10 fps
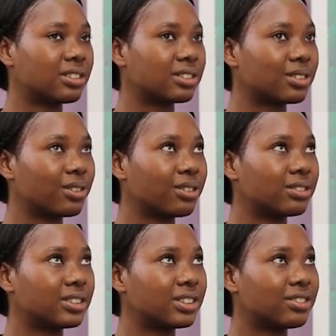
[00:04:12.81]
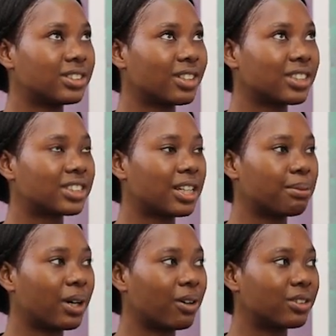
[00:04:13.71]
So the result
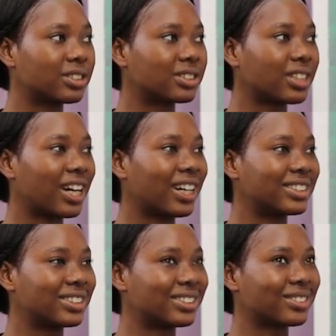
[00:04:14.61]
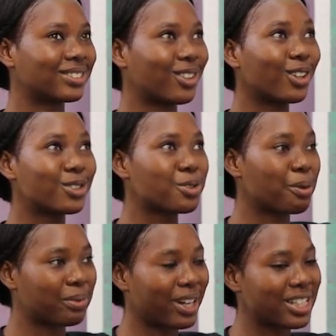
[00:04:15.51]
came out and God
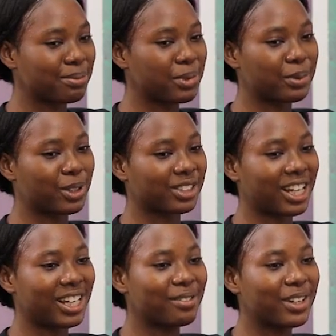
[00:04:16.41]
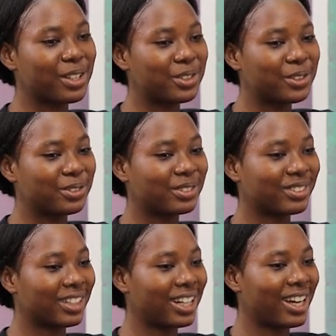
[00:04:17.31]
surprised me because I never knew
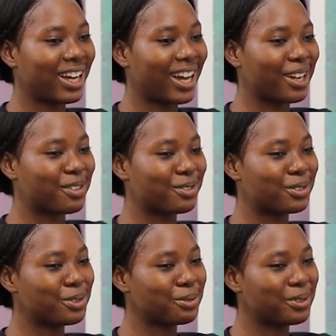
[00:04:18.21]
I could do